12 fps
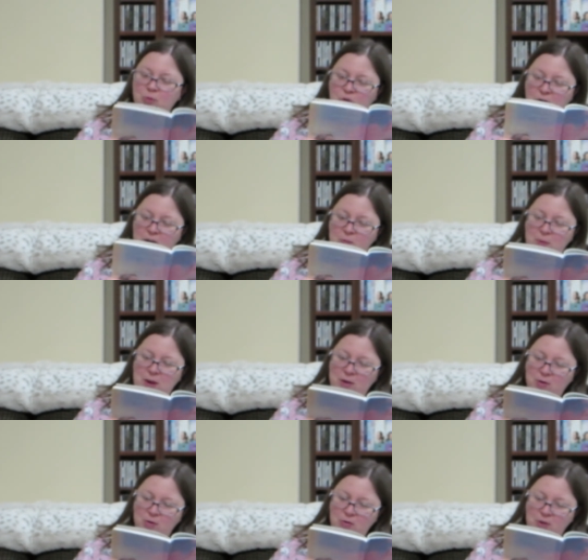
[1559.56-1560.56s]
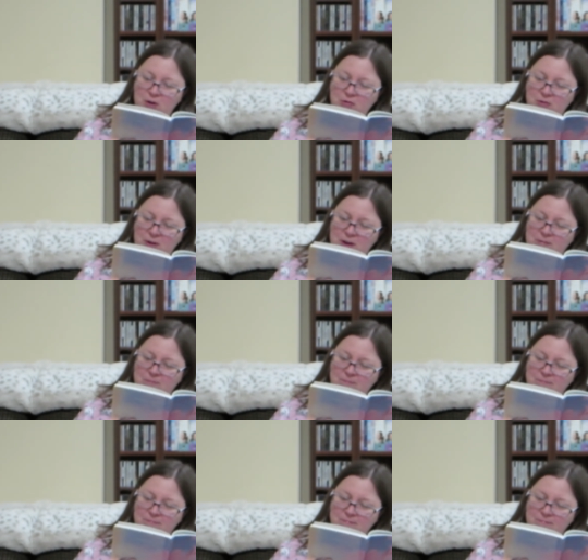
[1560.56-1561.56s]
trying to make out her letters again.
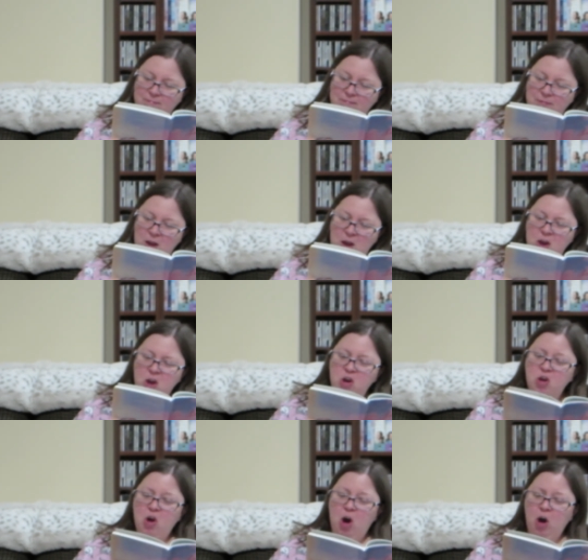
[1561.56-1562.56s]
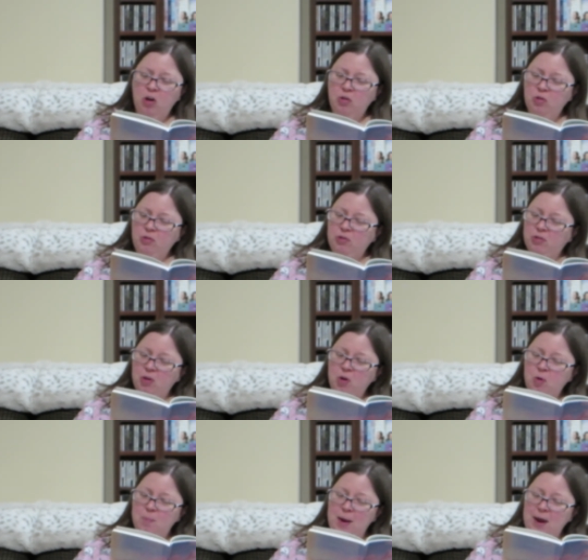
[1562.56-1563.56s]
Coddle
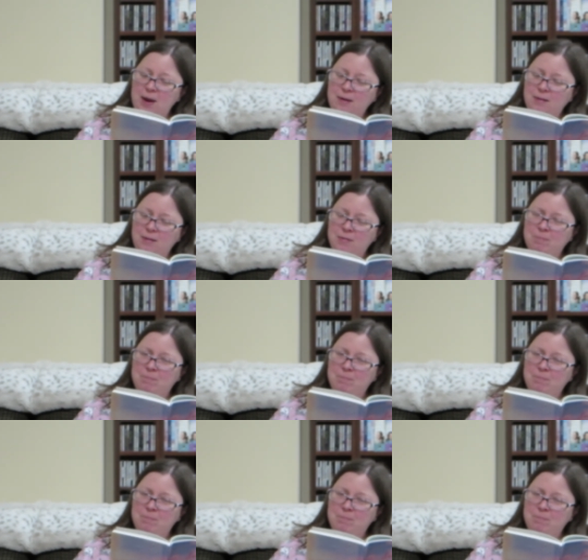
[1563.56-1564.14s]
back.